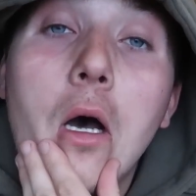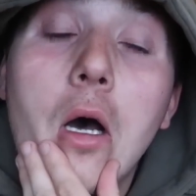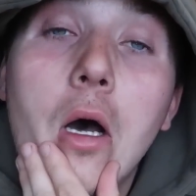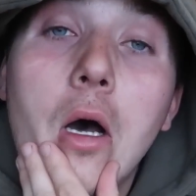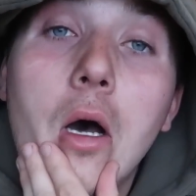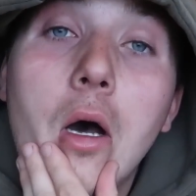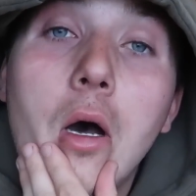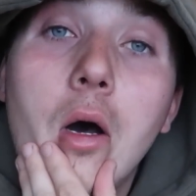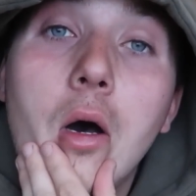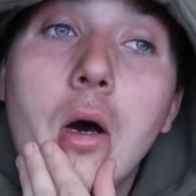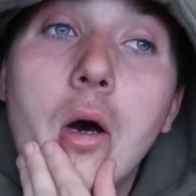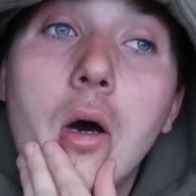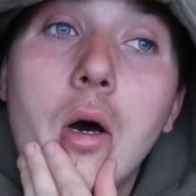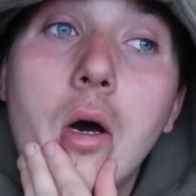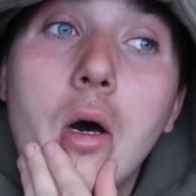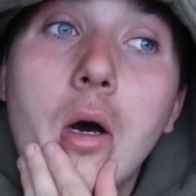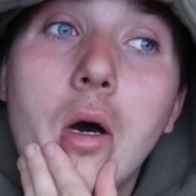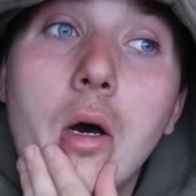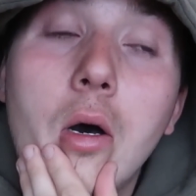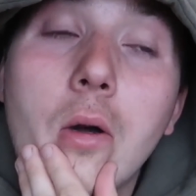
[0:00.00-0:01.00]

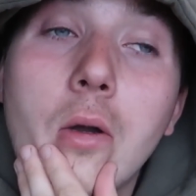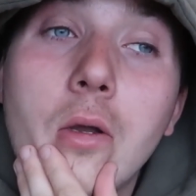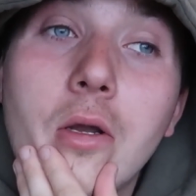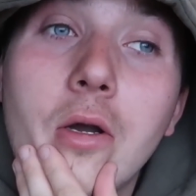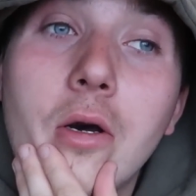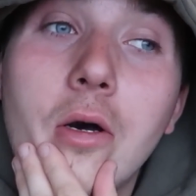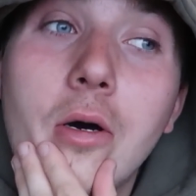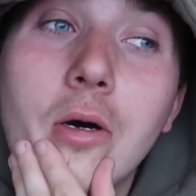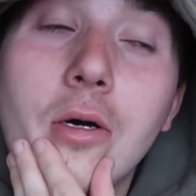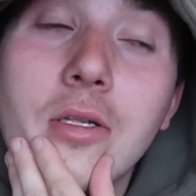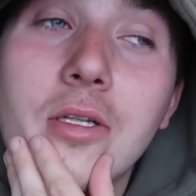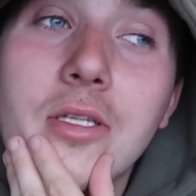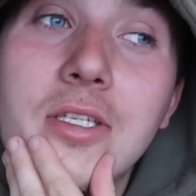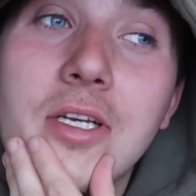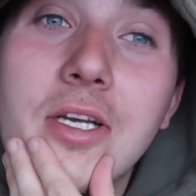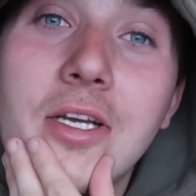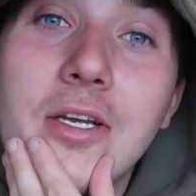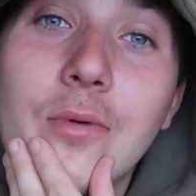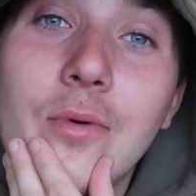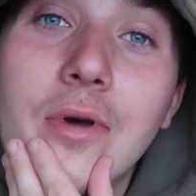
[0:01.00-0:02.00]
Oh god, I
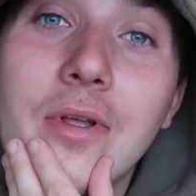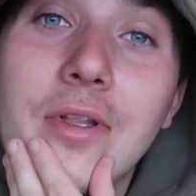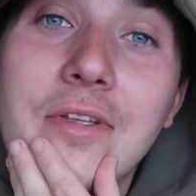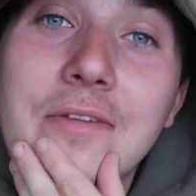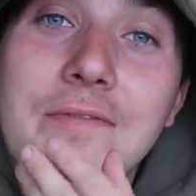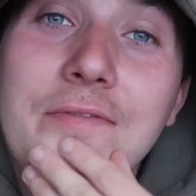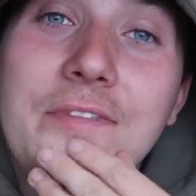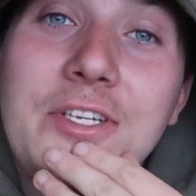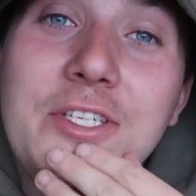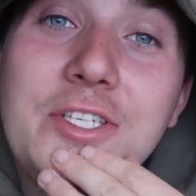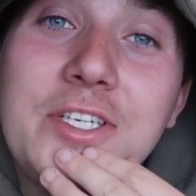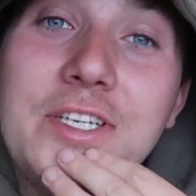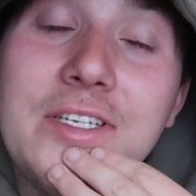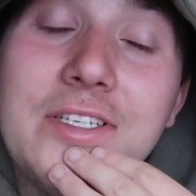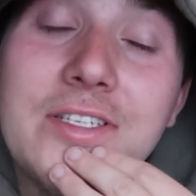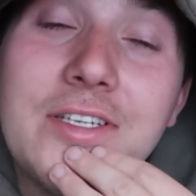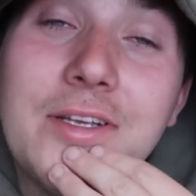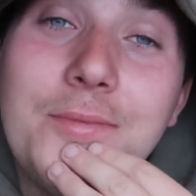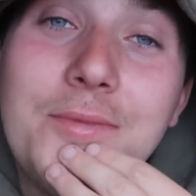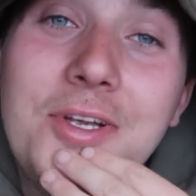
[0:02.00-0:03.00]
tell you what, this
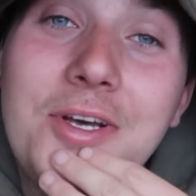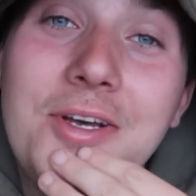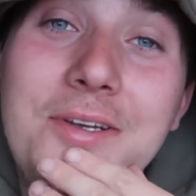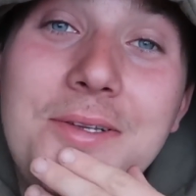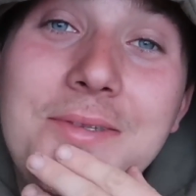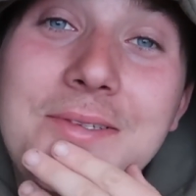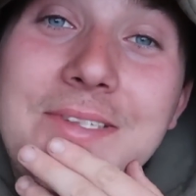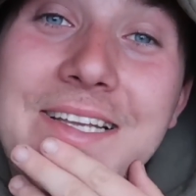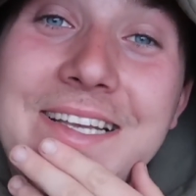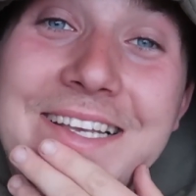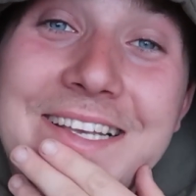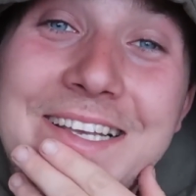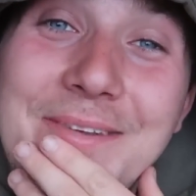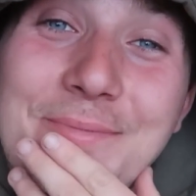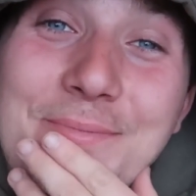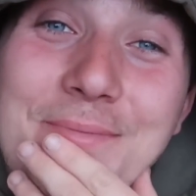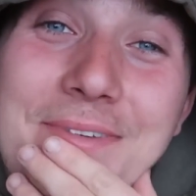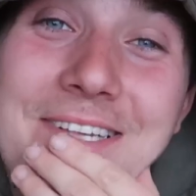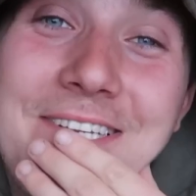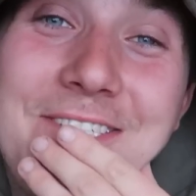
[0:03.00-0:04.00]
fishing sometimes it
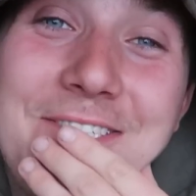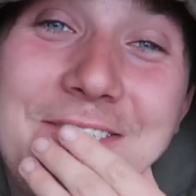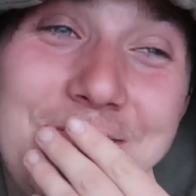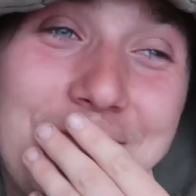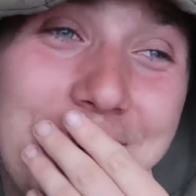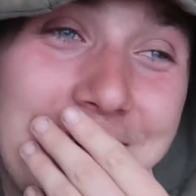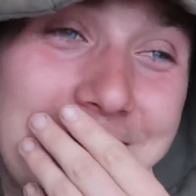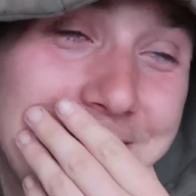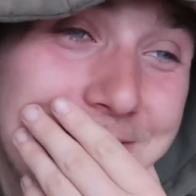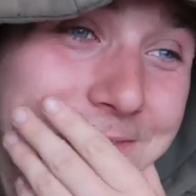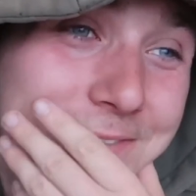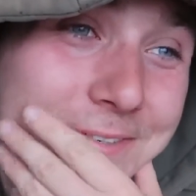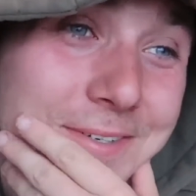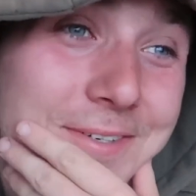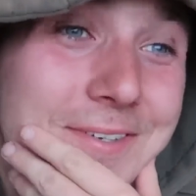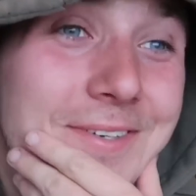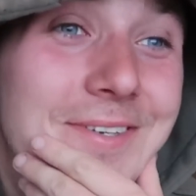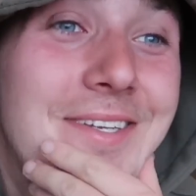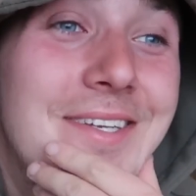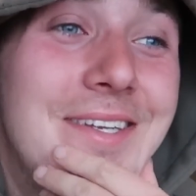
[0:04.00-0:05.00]
can be
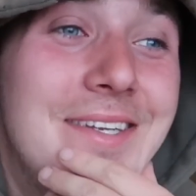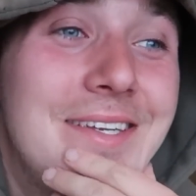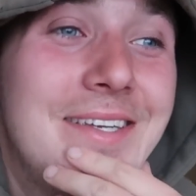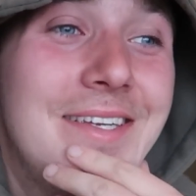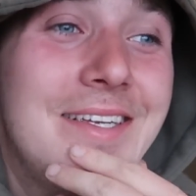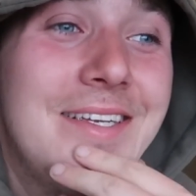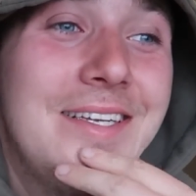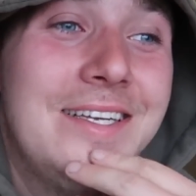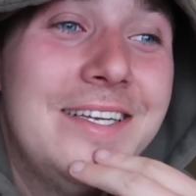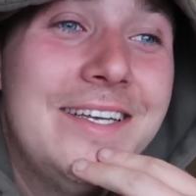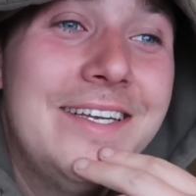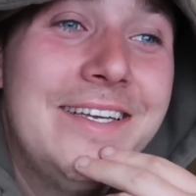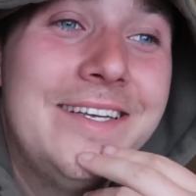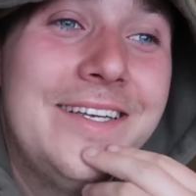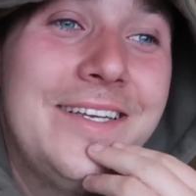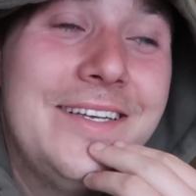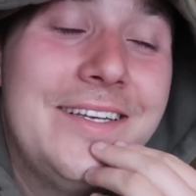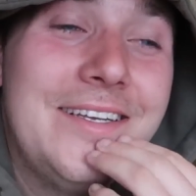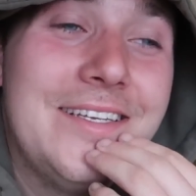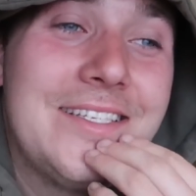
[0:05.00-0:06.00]
stressful.
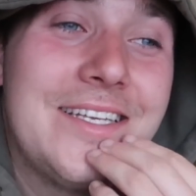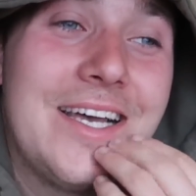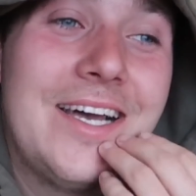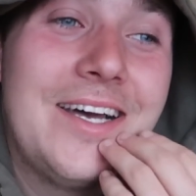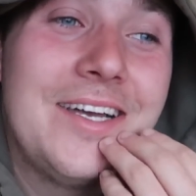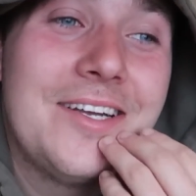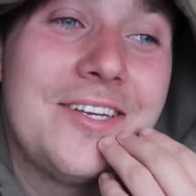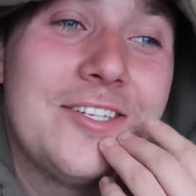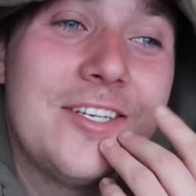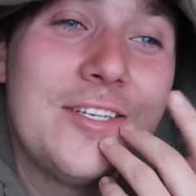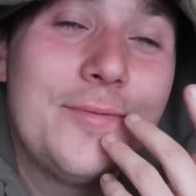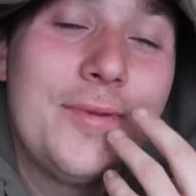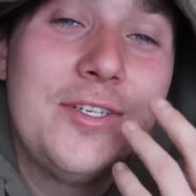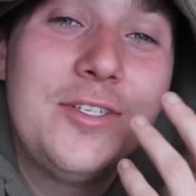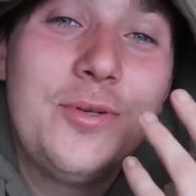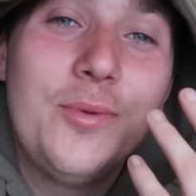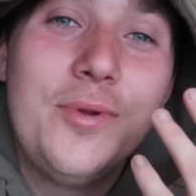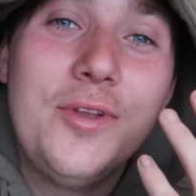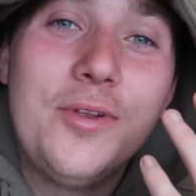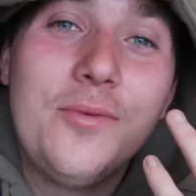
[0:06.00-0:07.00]
It's hard because
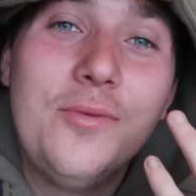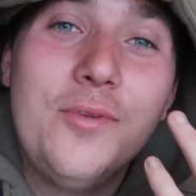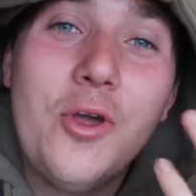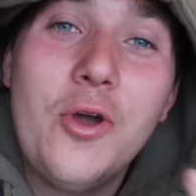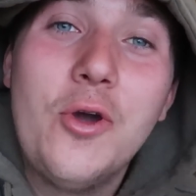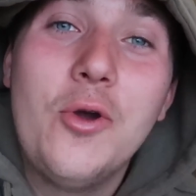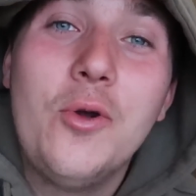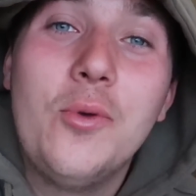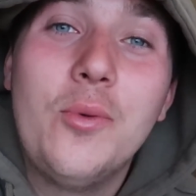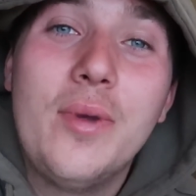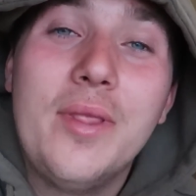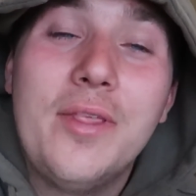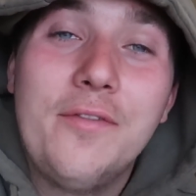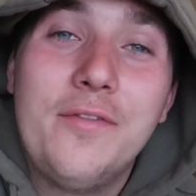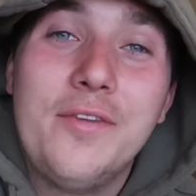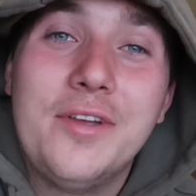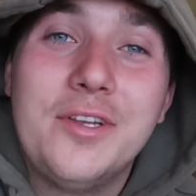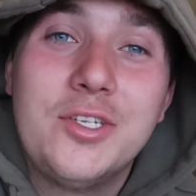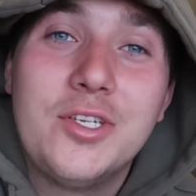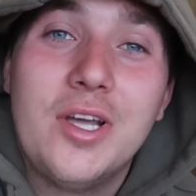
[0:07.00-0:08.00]
especially when you know where the
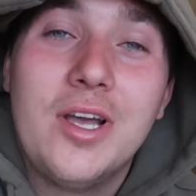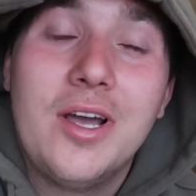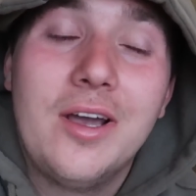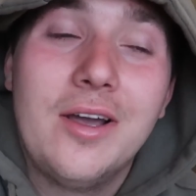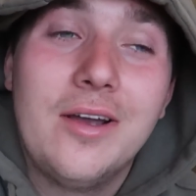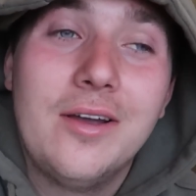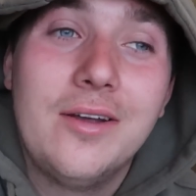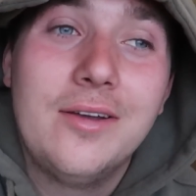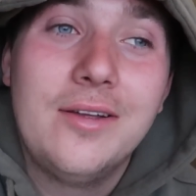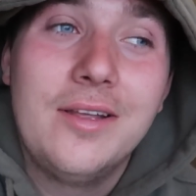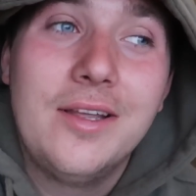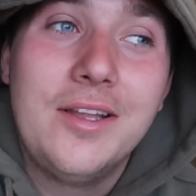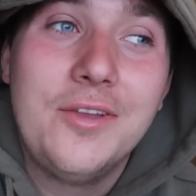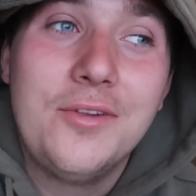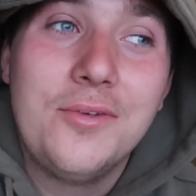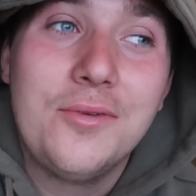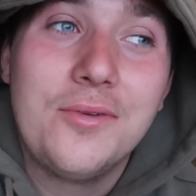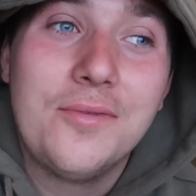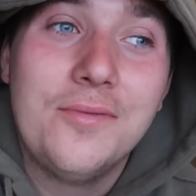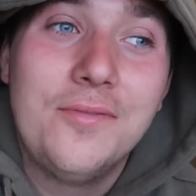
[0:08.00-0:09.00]
fish are,
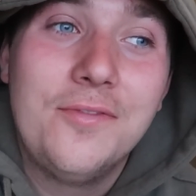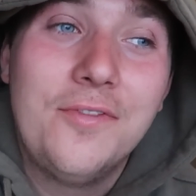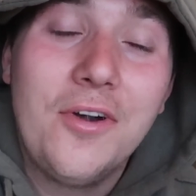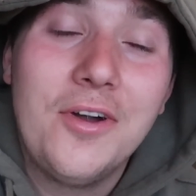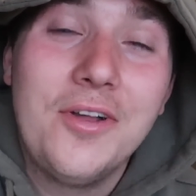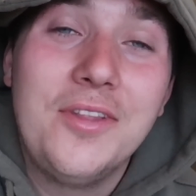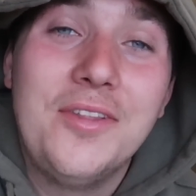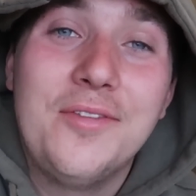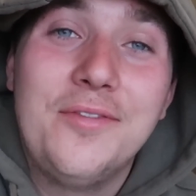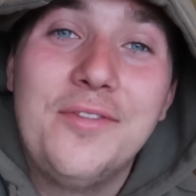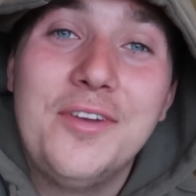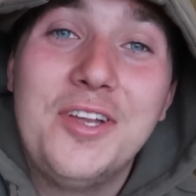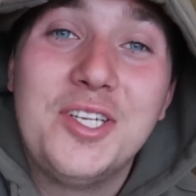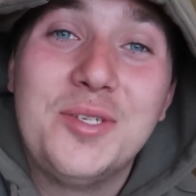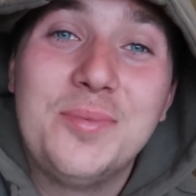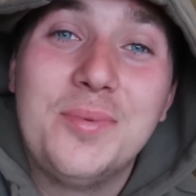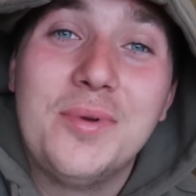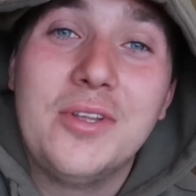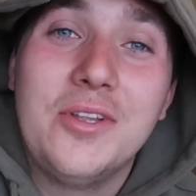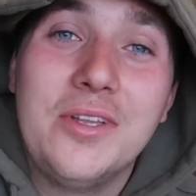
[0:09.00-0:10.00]
you can find the
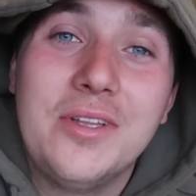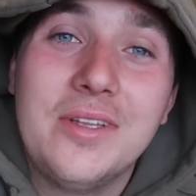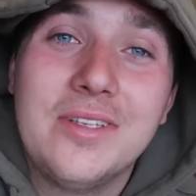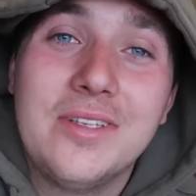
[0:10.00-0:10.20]
fish, but